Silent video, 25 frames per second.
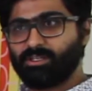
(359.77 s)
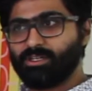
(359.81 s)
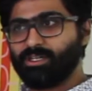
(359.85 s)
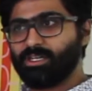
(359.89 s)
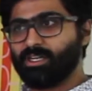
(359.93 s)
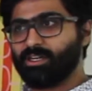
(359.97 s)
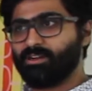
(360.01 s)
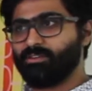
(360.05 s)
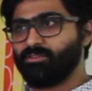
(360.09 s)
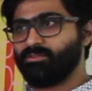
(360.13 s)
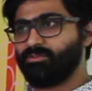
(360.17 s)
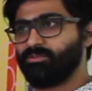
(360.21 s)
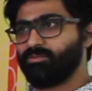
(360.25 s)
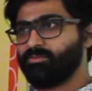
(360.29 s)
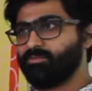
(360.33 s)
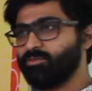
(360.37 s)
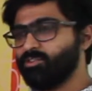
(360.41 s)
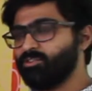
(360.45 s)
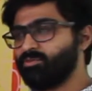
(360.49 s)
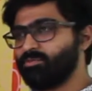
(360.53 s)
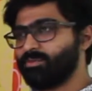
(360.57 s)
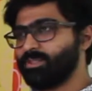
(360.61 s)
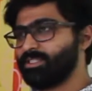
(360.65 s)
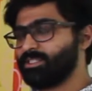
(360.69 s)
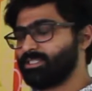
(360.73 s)
of
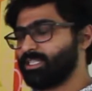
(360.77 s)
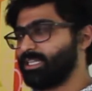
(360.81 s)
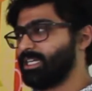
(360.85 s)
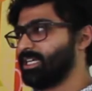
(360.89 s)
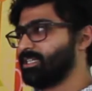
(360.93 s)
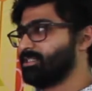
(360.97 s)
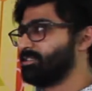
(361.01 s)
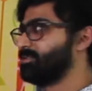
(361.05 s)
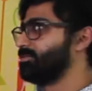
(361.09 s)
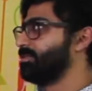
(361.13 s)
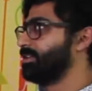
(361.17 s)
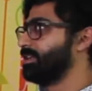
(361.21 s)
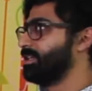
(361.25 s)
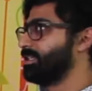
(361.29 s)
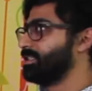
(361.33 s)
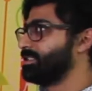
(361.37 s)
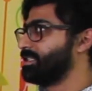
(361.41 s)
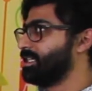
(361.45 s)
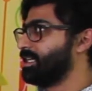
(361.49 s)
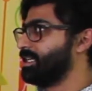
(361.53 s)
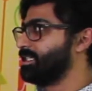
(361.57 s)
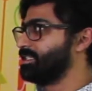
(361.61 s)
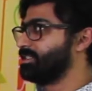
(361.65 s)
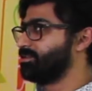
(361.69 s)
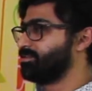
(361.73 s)
movements against various
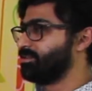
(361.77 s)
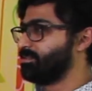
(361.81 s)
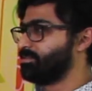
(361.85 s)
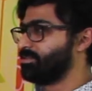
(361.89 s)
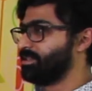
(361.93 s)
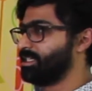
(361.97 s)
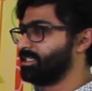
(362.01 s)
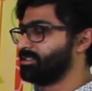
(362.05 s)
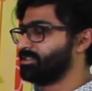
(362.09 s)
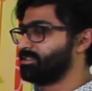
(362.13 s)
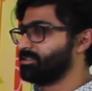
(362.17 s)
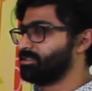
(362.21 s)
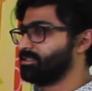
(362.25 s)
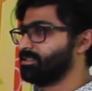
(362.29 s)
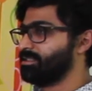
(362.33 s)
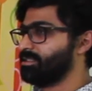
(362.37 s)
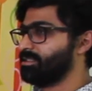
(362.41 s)
kinds of oppression.